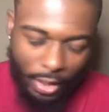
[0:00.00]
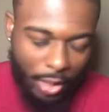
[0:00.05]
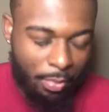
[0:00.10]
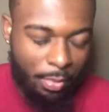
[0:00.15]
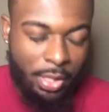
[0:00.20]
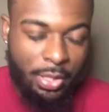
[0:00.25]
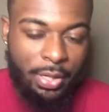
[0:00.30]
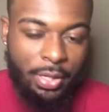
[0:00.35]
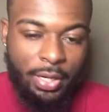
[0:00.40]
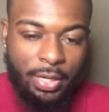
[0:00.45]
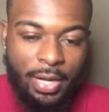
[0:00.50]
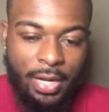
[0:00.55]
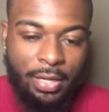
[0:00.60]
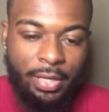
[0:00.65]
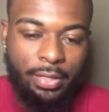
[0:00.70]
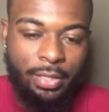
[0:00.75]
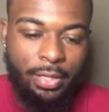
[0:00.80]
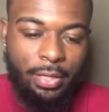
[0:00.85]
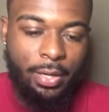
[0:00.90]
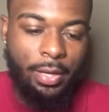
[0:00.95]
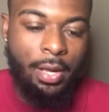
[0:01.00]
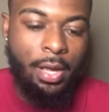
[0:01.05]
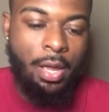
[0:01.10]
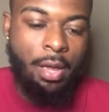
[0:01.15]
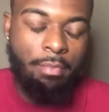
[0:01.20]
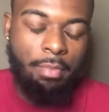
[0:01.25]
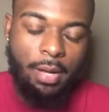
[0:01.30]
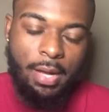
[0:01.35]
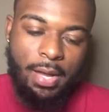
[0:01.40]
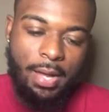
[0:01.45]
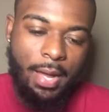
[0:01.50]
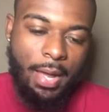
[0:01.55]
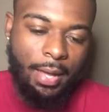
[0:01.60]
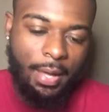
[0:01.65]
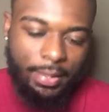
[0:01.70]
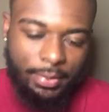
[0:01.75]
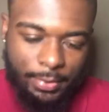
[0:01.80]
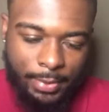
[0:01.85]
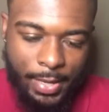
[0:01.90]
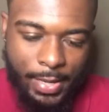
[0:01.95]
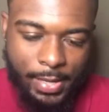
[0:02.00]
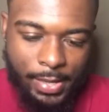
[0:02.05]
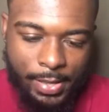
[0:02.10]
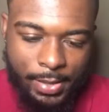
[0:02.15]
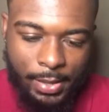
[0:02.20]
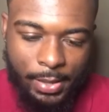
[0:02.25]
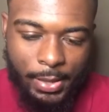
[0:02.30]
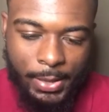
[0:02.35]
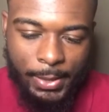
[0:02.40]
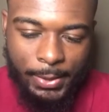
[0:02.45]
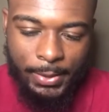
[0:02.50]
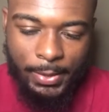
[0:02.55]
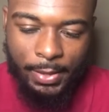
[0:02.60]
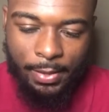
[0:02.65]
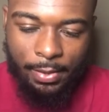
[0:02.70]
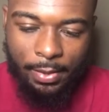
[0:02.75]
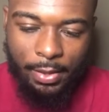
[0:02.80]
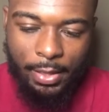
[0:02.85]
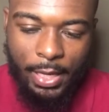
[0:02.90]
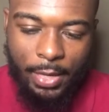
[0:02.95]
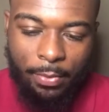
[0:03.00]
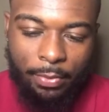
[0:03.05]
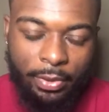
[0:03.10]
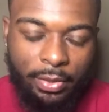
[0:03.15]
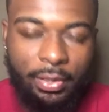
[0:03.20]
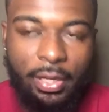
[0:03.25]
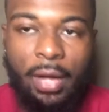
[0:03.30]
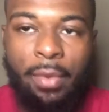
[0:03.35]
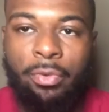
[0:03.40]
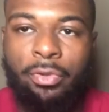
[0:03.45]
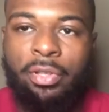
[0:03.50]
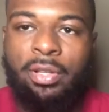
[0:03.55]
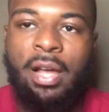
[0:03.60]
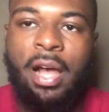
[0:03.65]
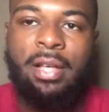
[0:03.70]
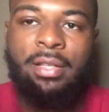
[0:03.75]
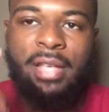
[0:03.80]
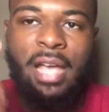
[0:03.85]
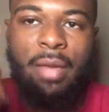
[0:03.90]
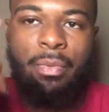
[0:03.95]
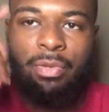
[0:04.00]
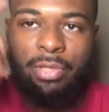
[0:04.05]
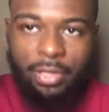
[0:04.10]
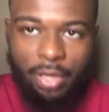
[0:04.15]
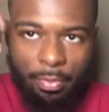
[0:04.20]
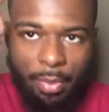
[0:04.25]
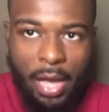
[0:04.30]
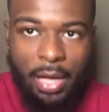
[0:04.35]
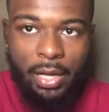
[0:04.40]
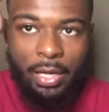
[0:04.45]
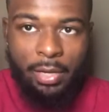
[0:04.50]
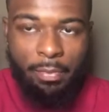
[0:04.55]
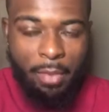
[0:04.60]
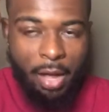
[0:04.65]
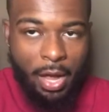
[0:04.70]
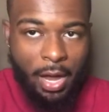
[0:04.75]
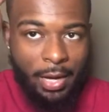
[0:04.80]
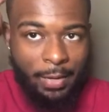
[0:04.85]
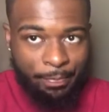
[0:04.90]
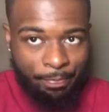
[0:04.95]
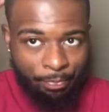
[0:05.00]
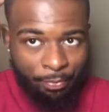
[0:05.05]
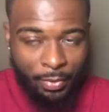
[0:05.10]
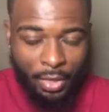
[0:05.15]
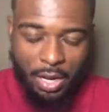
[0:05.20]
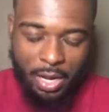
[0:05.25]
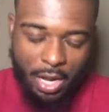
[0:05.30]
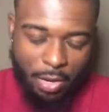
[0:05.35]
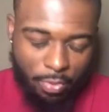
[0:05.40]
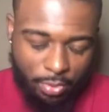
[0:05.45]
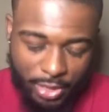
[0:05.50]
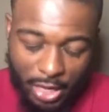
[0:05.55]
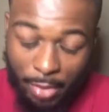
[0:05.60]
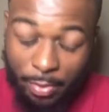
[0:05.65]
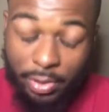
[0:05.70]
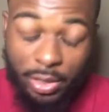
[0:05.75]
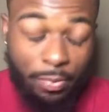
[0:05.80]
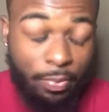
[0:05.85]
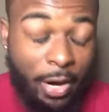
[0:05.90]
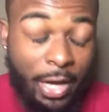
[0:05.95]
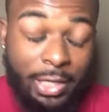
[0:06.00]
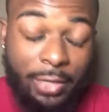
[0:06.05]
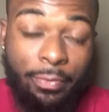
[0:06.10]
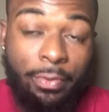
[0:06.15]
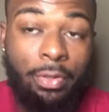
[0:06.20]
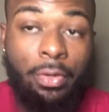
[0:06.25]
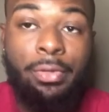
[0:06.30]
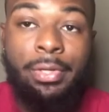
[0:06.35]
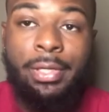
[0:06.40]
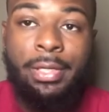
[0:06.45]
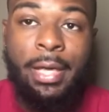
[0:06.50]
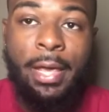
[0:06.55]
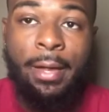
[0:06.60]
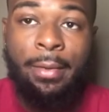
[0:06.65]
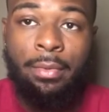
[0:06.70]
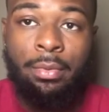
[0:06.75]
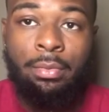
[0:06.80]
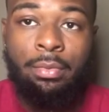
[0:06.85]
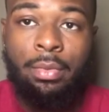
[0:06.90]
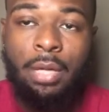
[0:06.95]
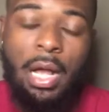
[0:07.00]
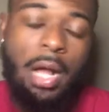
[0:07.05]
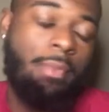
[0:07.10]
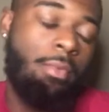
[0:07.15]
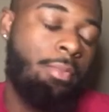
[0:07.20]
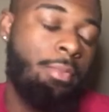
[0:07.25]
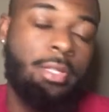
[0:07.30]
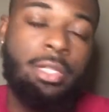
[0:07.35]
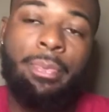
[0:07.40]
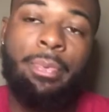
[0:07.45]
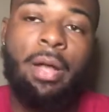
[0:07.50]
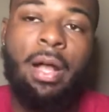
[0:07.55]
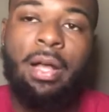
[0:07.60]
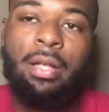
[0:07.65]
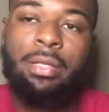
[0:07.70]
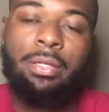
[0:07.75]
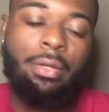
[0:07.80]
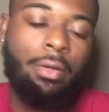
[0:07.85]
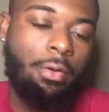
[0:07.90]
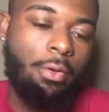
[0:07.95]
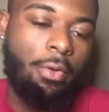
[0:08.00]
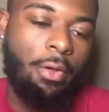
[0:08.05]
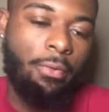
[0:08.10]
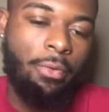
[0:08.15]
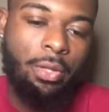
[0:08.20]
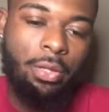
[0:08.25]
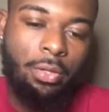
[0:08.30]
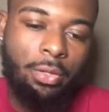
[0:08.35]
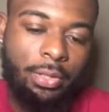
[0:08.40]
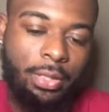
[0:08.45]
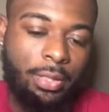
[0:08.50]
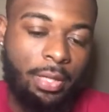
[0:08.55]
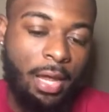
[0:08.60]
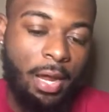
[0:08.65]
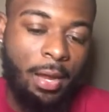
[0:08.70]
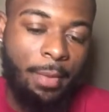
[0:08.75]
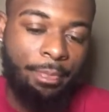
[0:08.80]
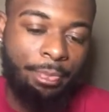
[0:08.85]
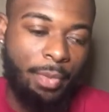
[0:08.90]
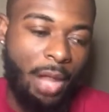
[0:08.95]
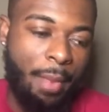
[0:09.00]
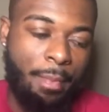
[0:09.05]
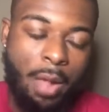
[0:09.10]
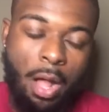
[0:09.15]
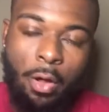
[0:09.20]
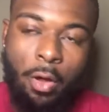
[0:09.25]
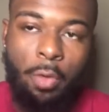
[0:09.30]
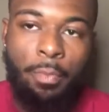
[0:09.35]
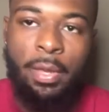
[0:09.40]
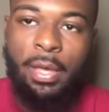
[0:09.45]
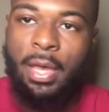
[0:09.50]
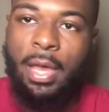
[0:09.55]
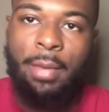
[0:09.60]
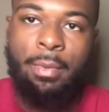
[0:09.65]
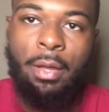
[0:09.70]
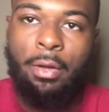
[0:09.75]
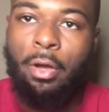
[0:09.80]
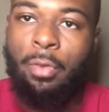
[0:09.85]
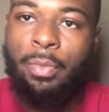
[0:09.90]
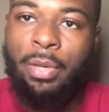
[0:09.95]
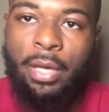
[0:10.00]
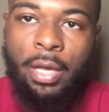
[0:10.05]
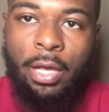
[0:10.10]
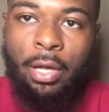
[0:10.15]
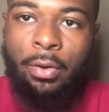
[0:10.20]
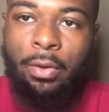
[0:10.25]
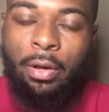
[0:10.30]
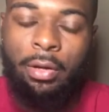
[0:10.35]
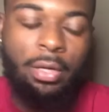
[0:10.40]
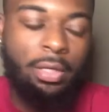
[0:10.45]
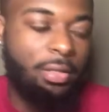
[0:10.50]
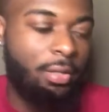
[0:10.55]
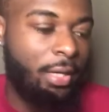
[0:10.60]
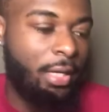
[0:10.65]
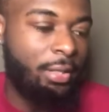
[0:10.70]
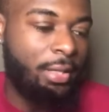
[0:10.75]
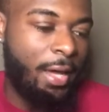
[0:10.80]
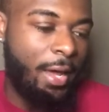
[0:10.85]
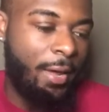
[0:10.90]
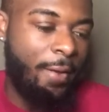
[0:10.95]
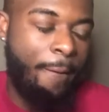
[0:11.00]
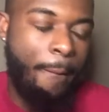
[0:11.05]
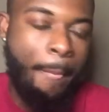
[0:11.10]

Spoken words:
Other than that, it's good. But like I said, and another thing, and I want you guys to have this in the back of your mind. I would not be surprised if we lose this game. I won't be surprised. So if we lose this game, I'm not gonna be angry or nothing like that.